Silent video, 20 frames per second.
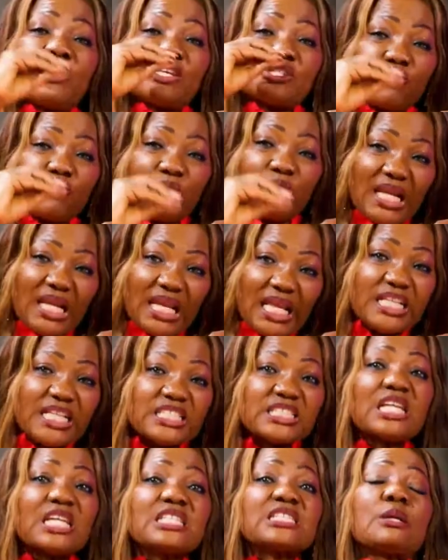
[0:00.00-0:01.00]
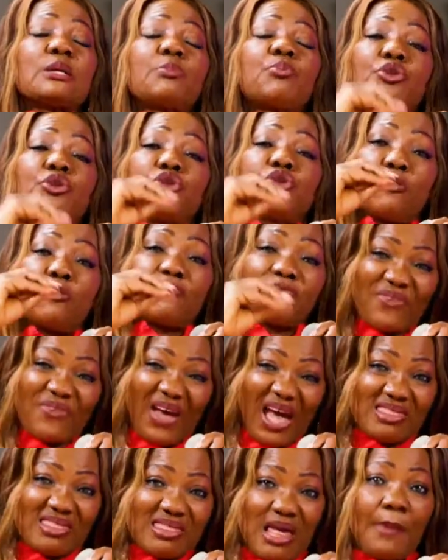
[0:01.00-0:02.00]
of his relationship with your
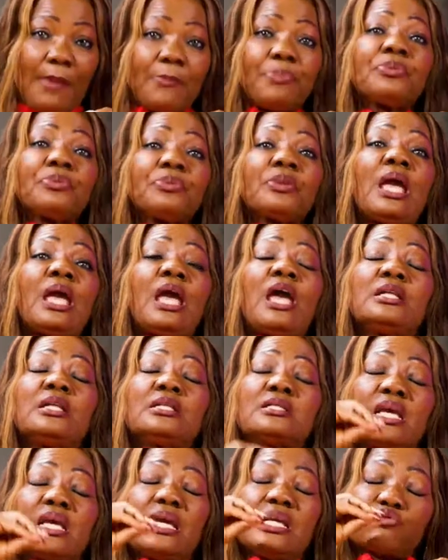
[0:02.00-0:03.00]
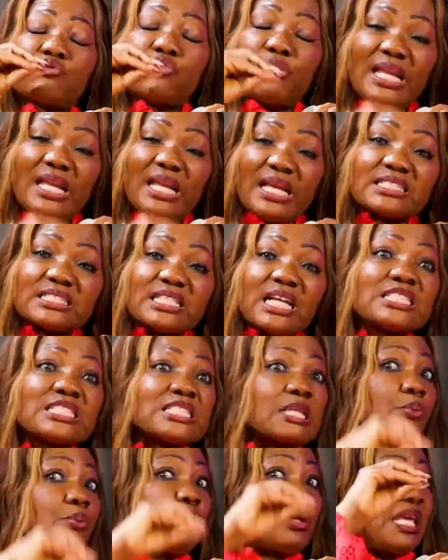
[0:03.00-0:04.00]
father, and his
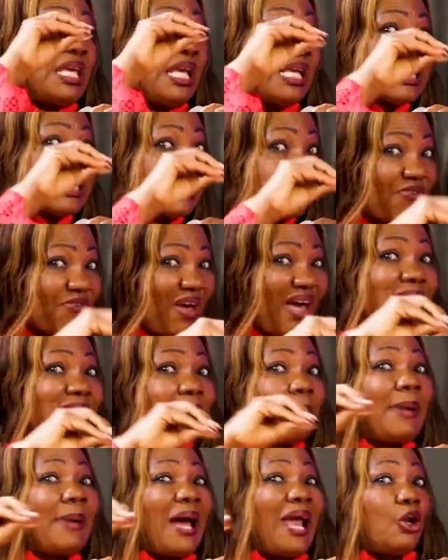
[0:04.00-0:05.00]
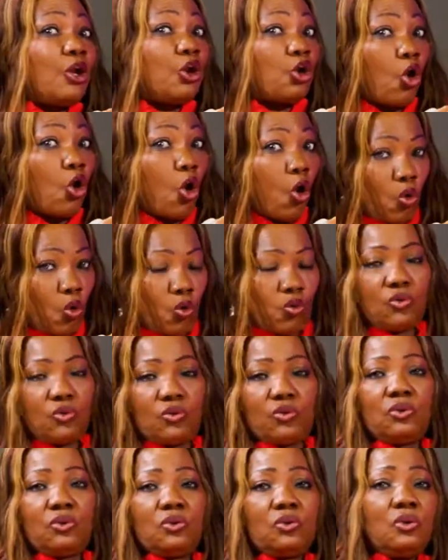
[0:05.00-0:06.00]
relationship with his father by law,
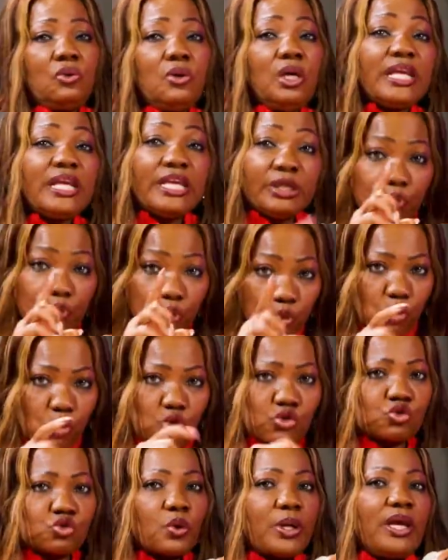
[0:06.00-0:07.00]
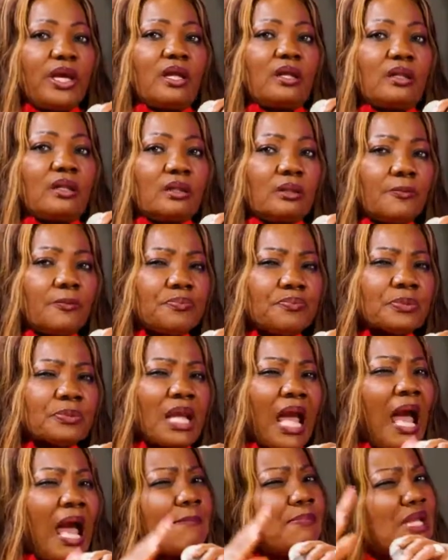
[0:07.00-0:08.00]
he will go to hell.
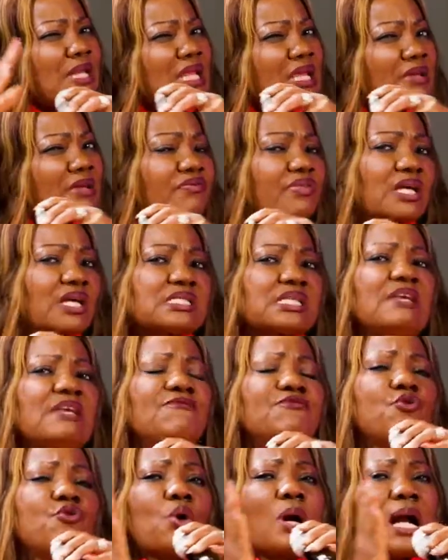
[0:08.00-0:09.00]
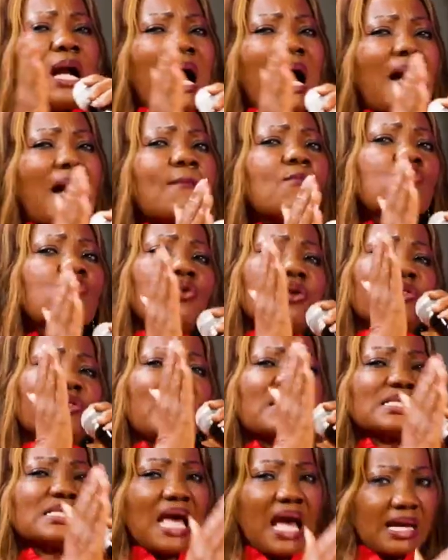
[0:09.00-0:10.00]
I believe that if you come
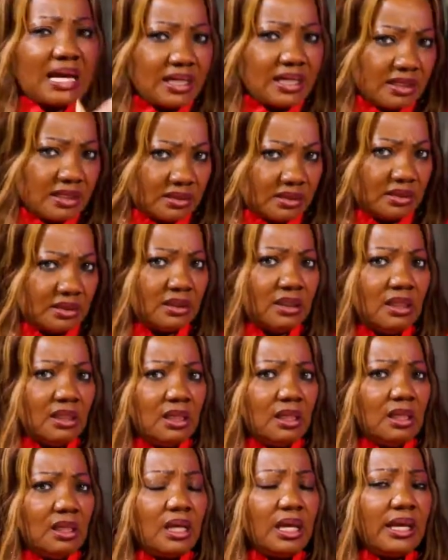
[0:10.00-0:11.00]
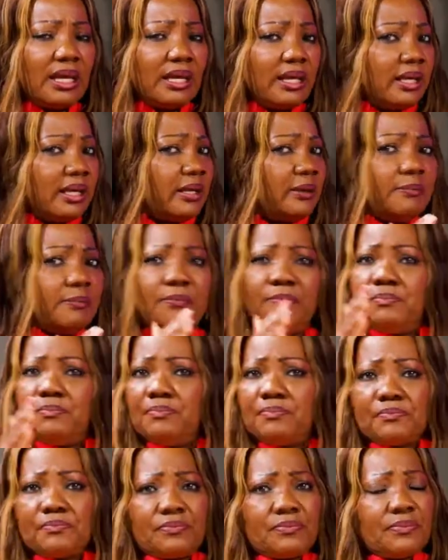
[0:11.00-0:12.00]
with that angle, um,